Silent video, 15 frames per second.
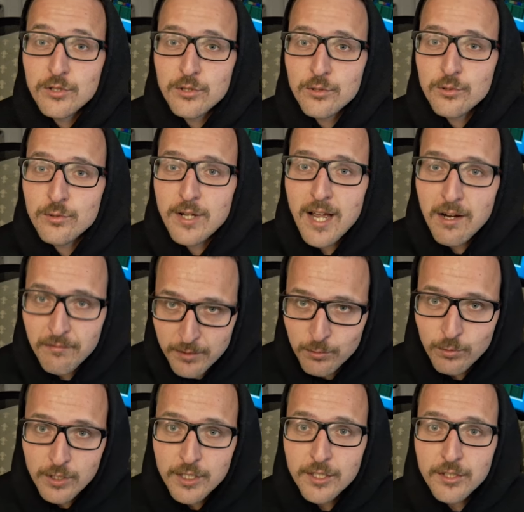to
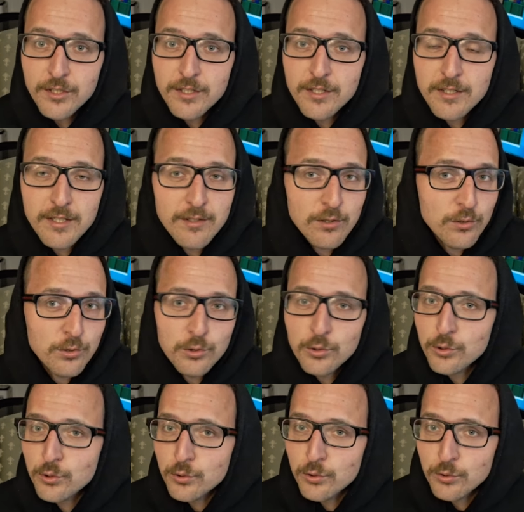everyone
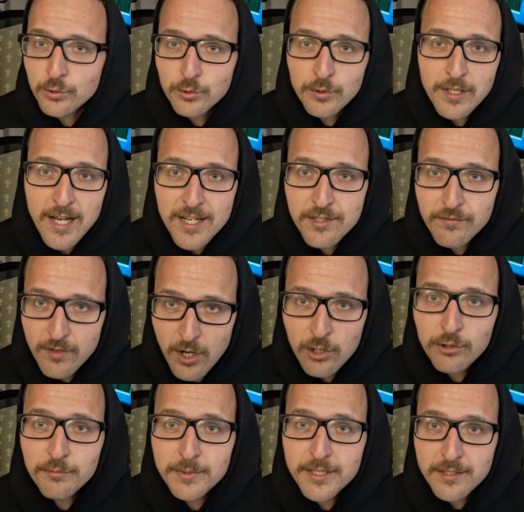who has
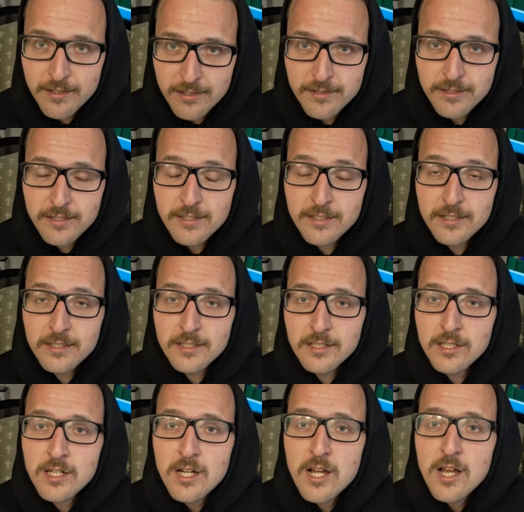followed me this
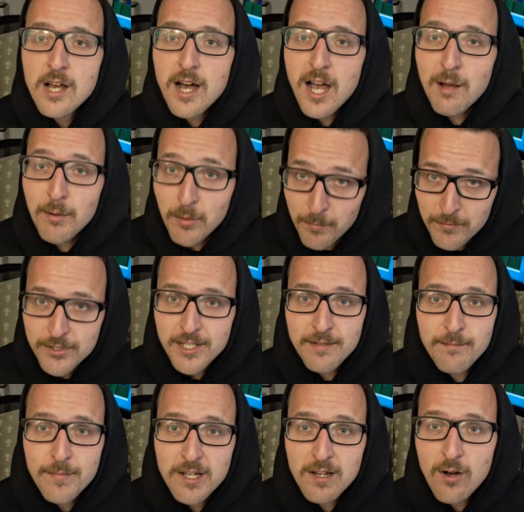year. I'm almost at
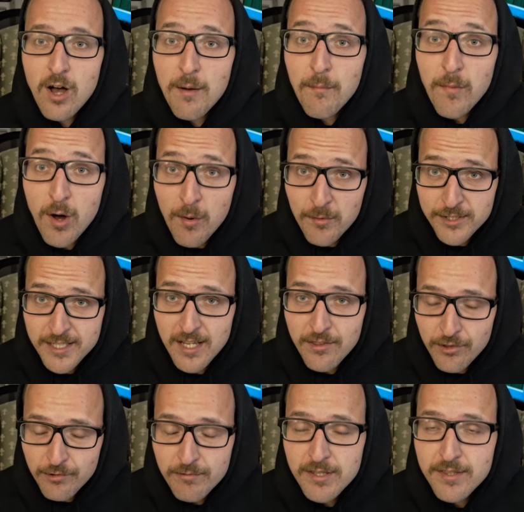
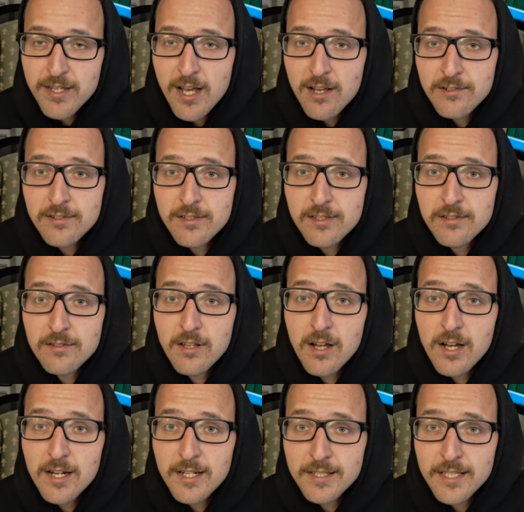
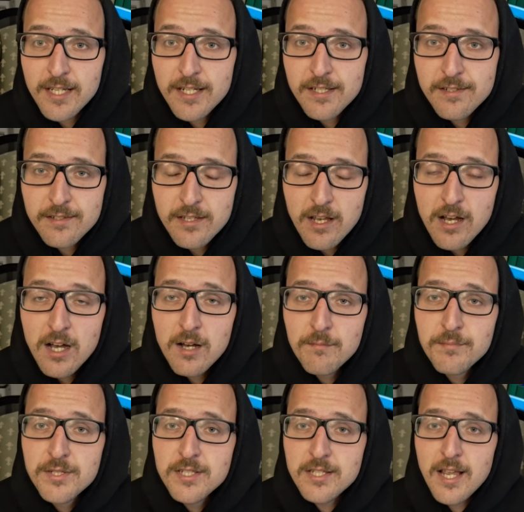3,000K
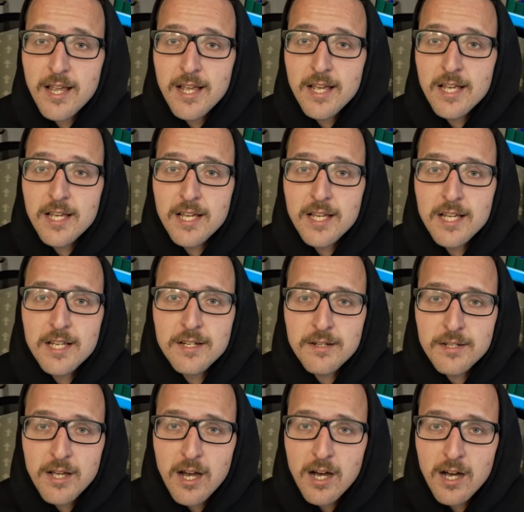subs, and
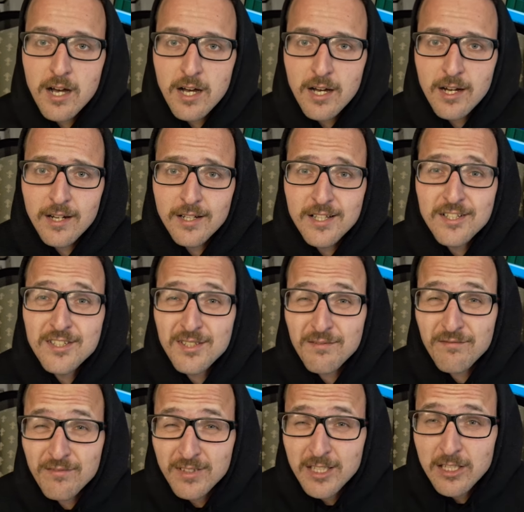it's a
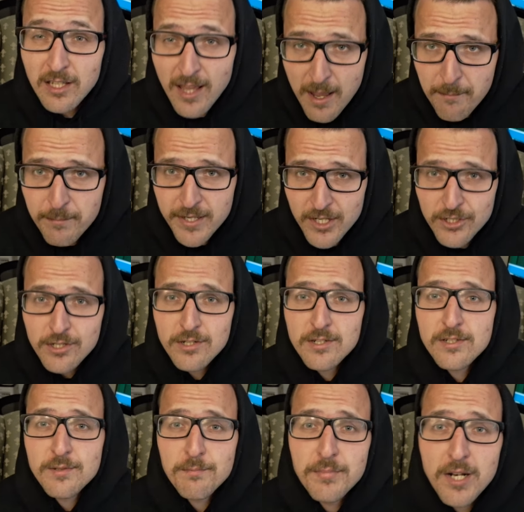little
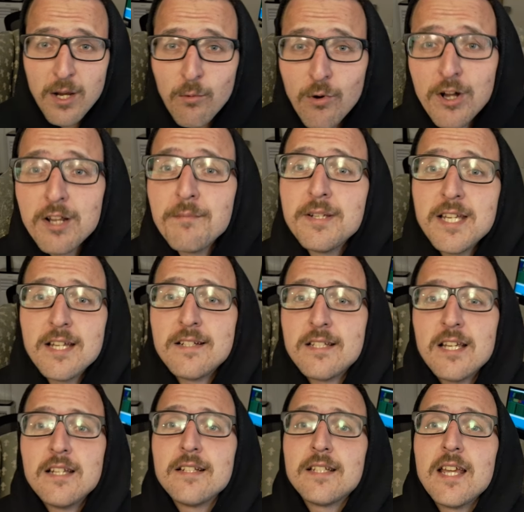ambitious, but I want to be at
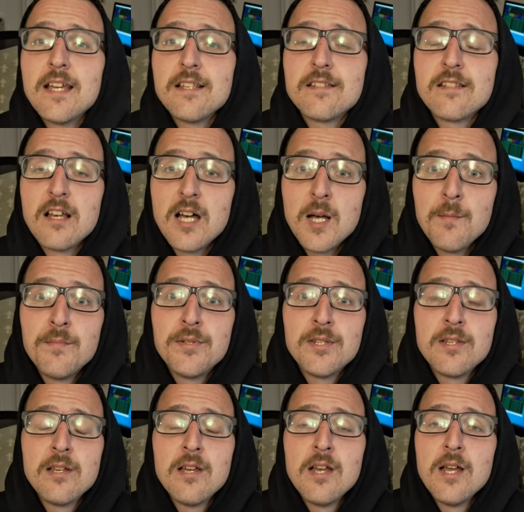10K subs